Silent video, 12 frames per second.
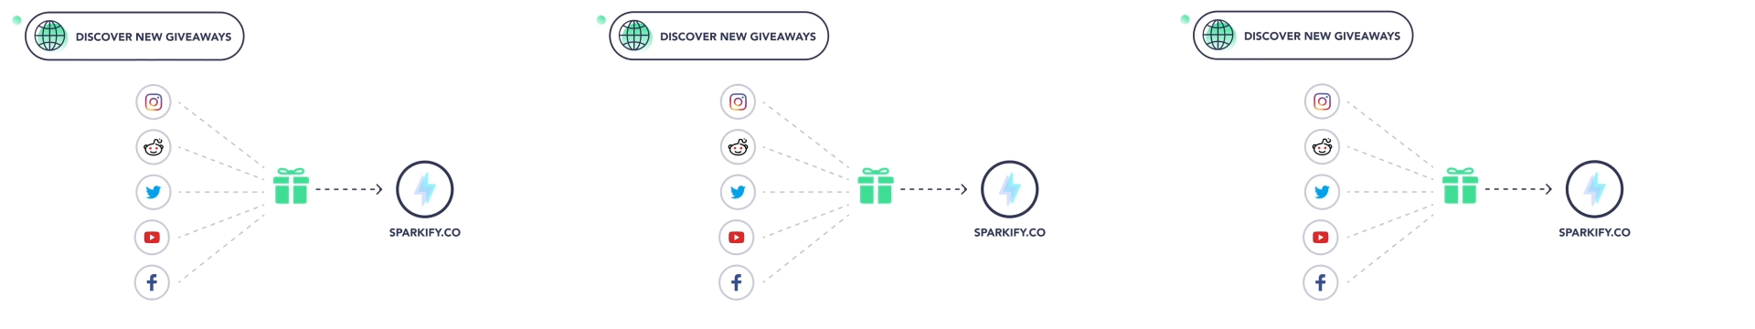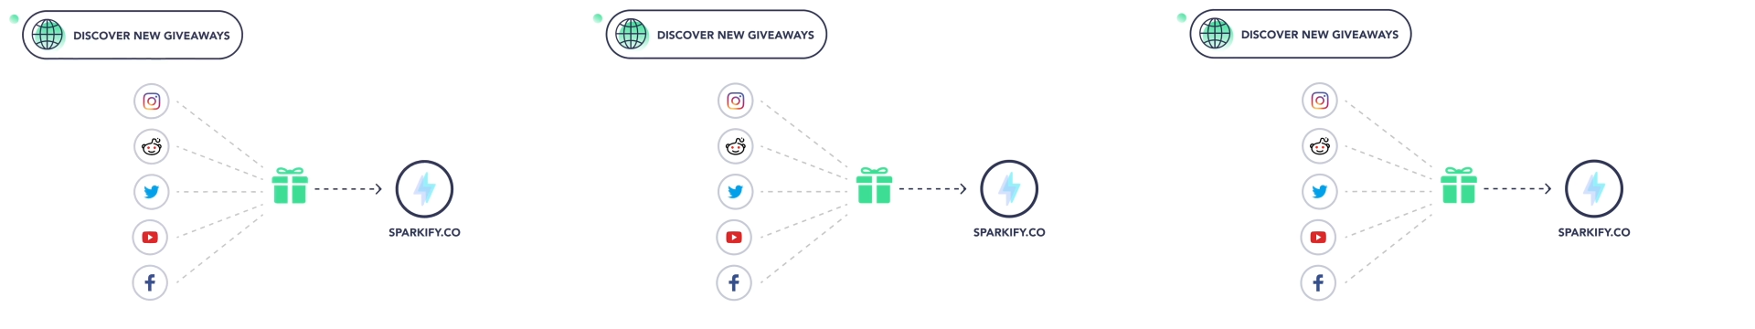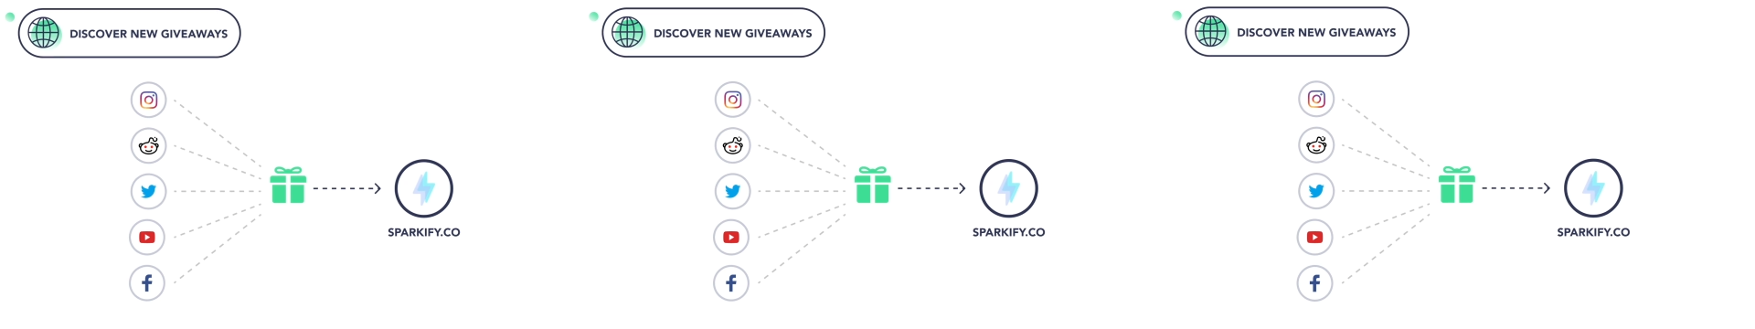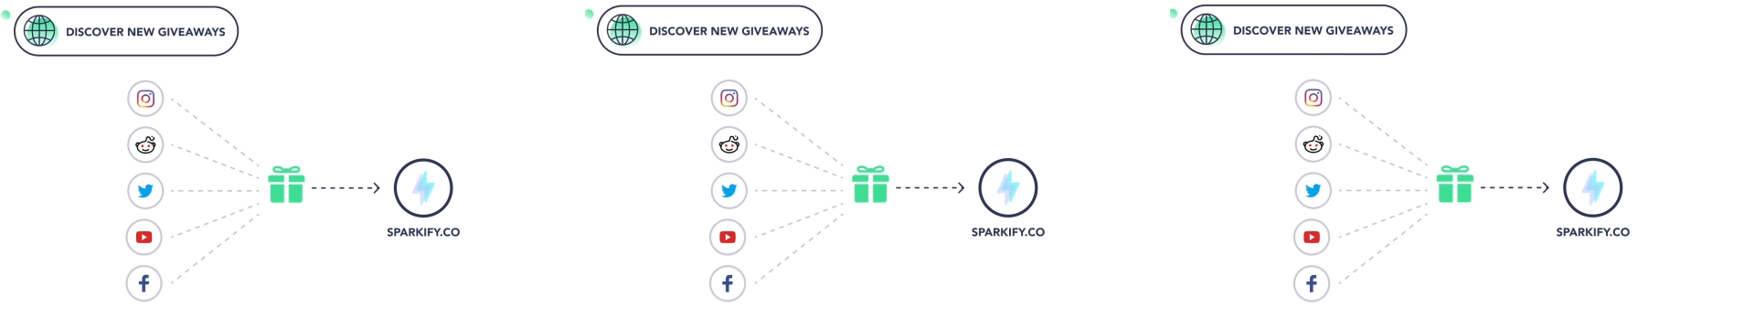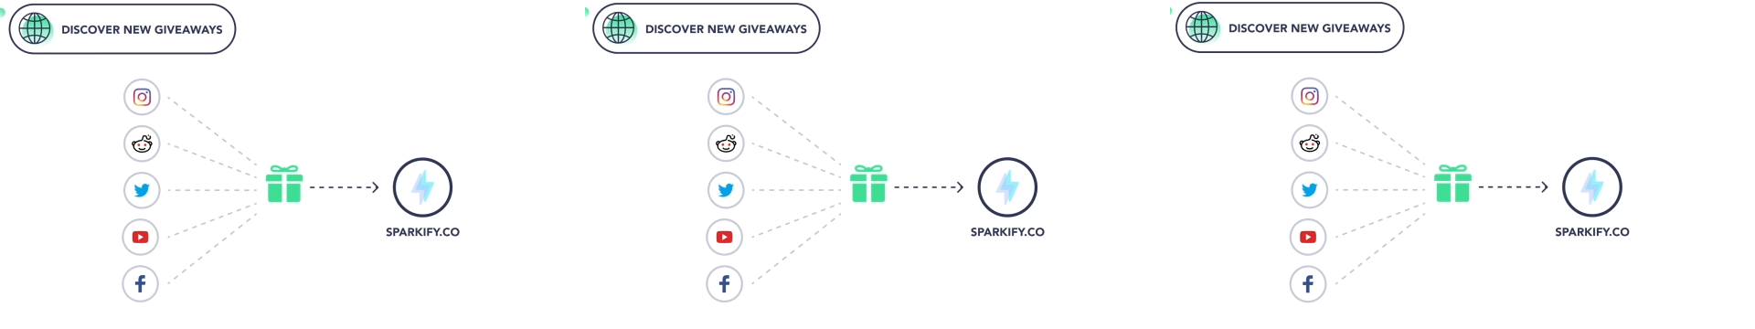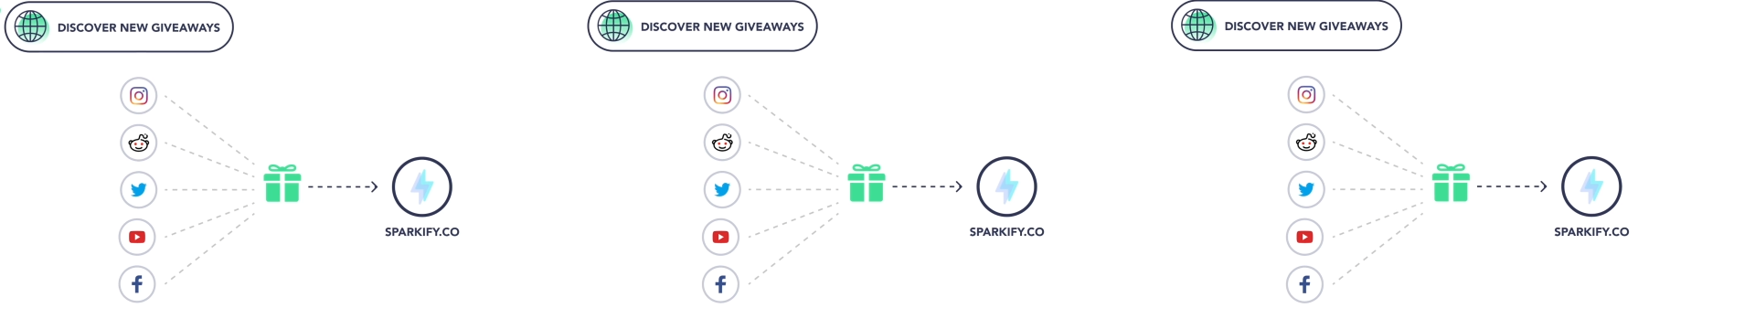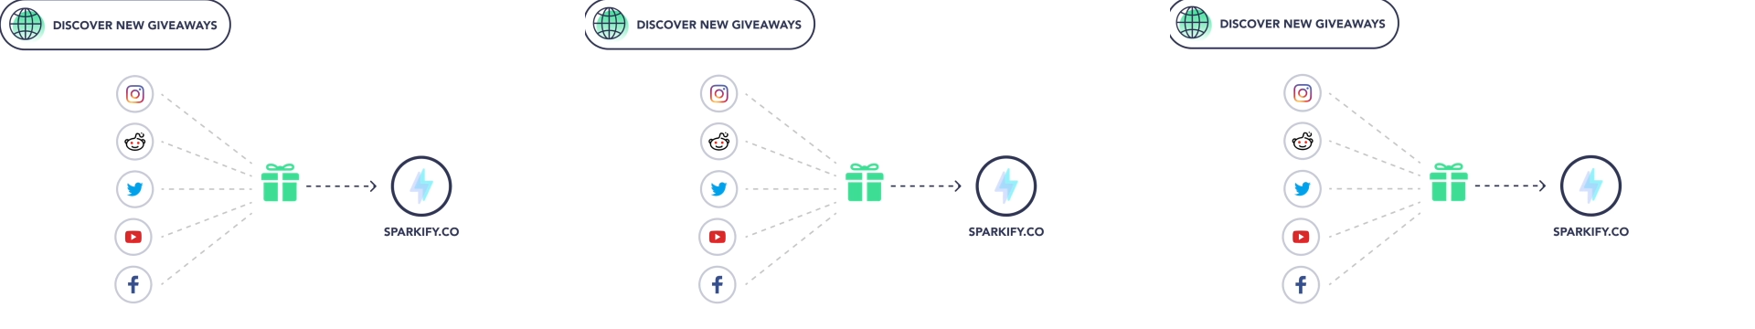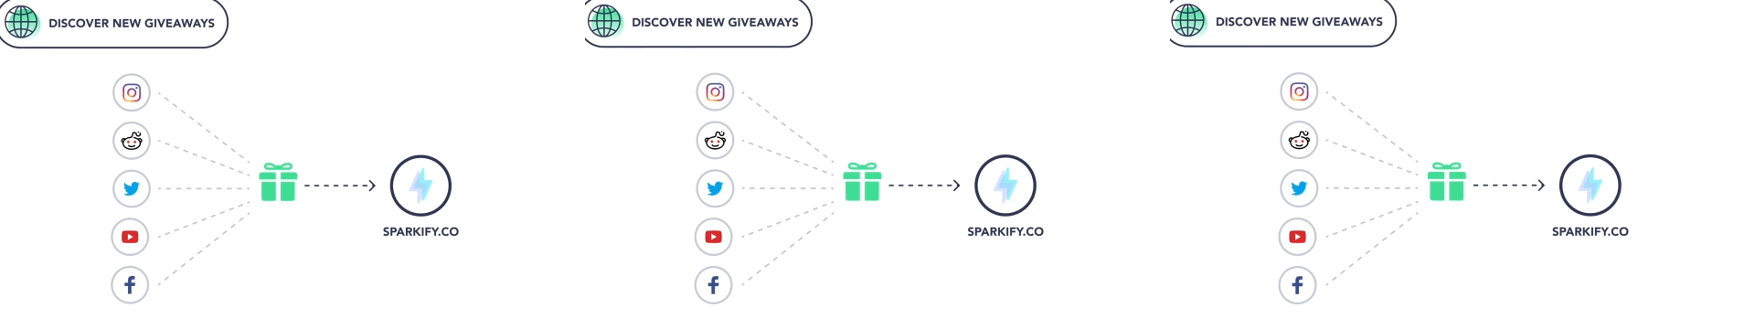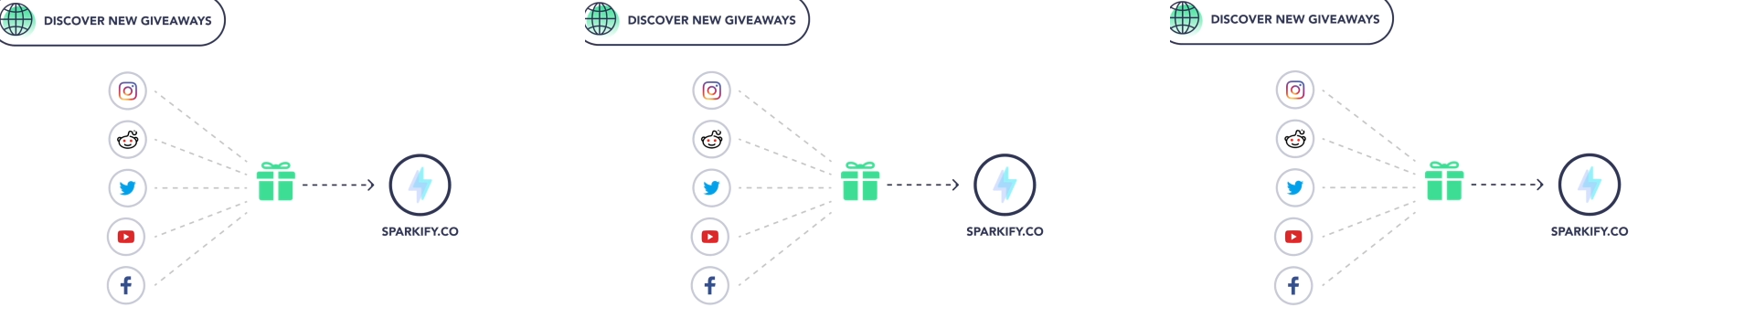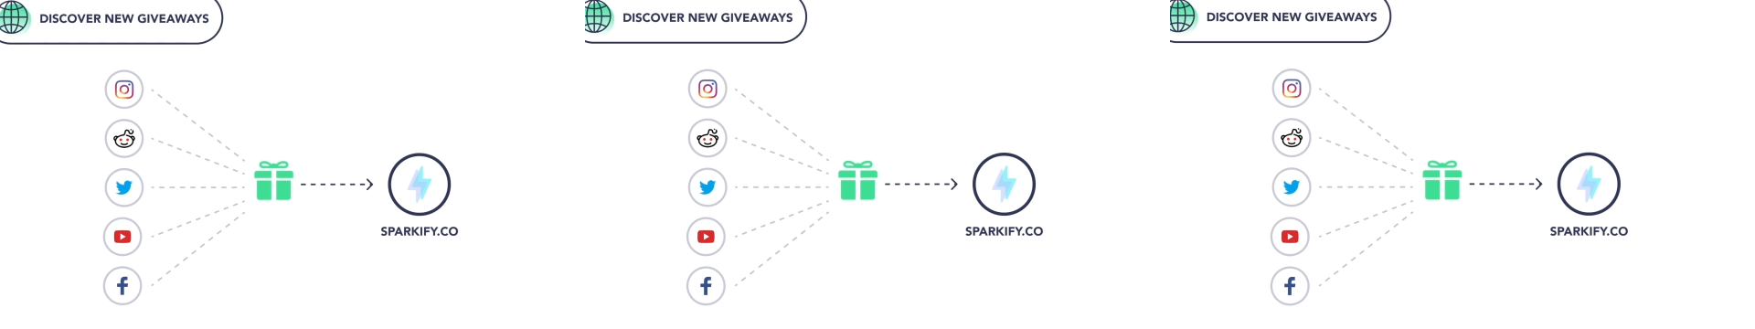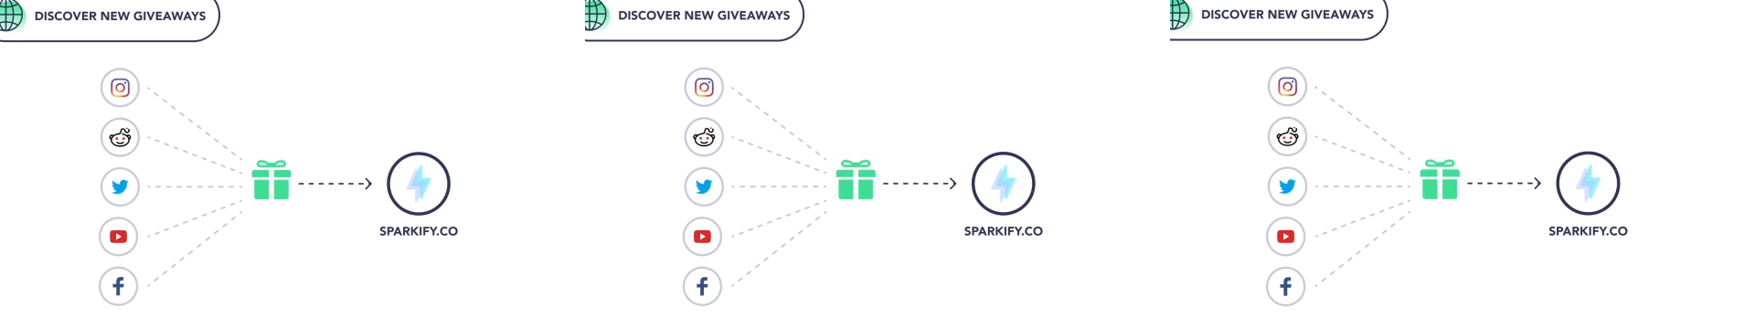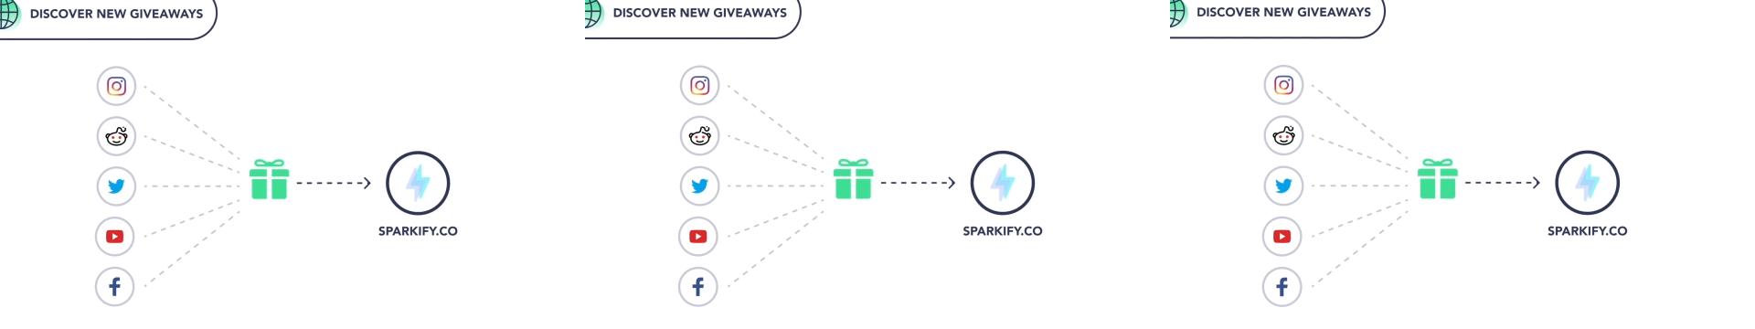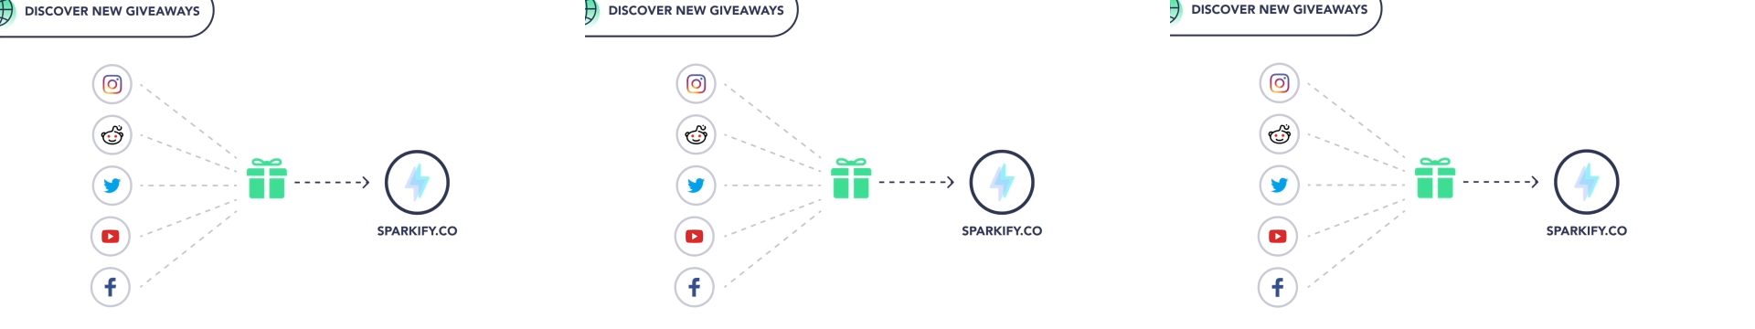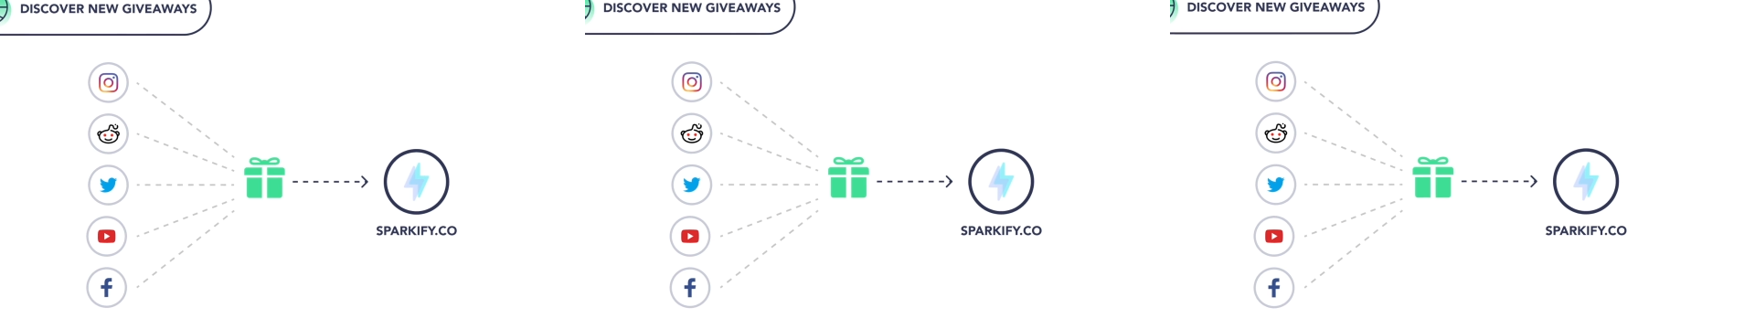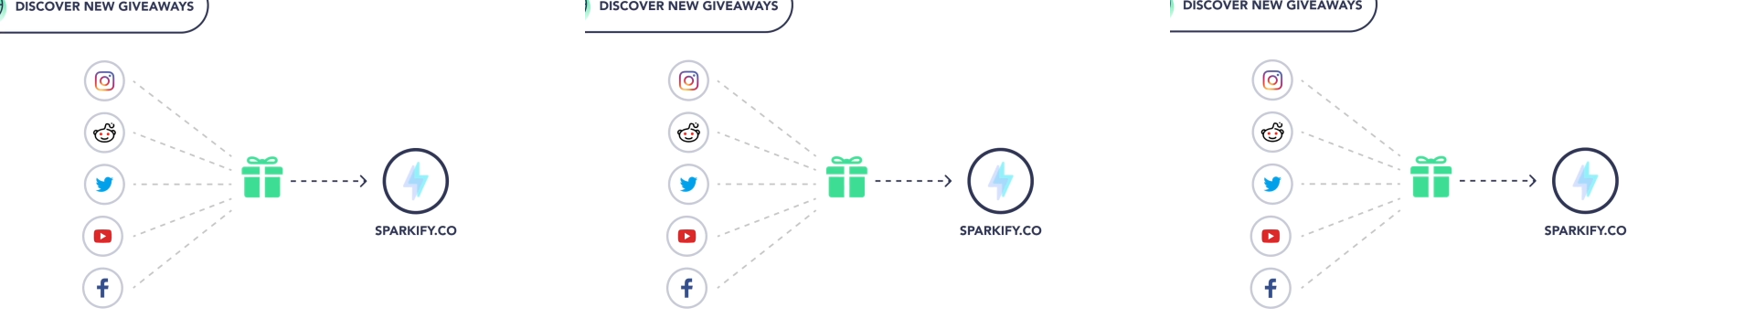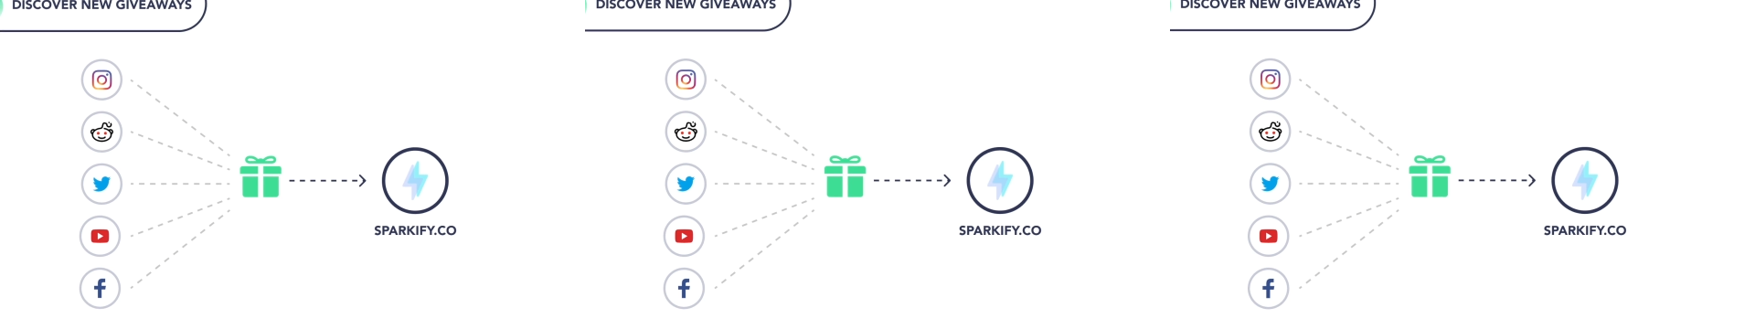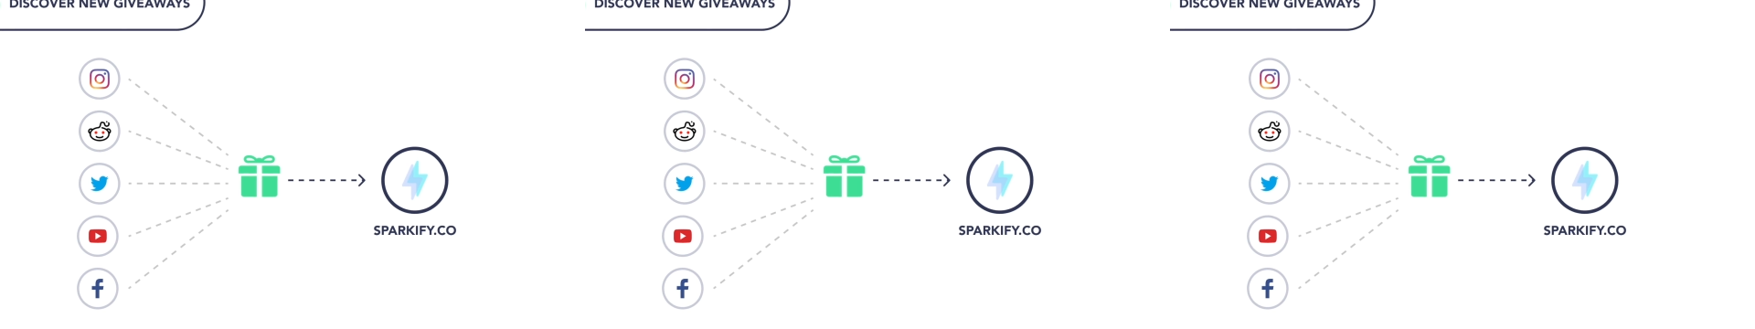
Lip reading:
No face is visible, so there are no lips to read.